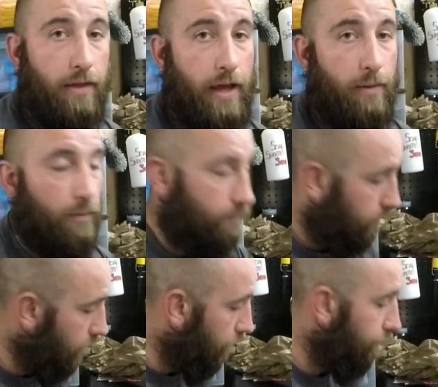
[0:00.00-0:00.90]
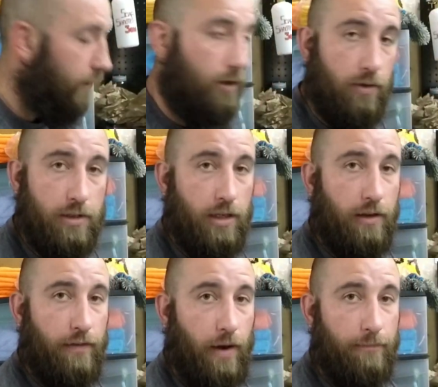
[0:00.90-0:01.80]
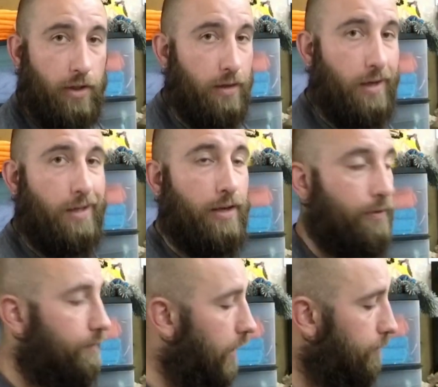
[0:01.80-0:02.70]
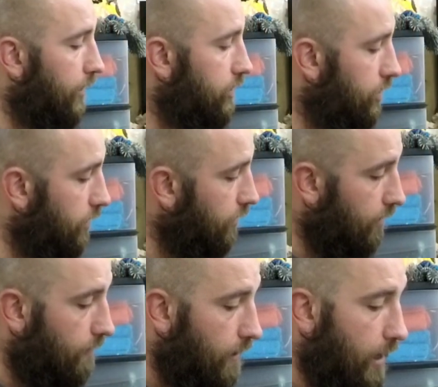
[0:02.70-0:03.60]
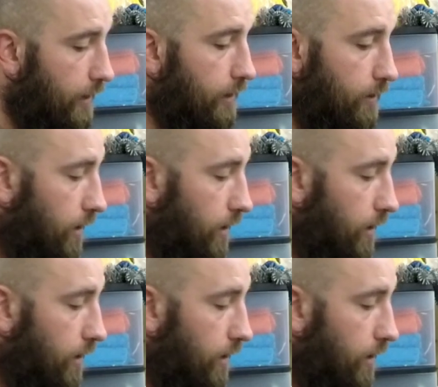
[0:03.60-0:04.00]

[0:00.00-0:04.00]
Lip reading: that, you know, feels and if I'm feeling any different vibration. And then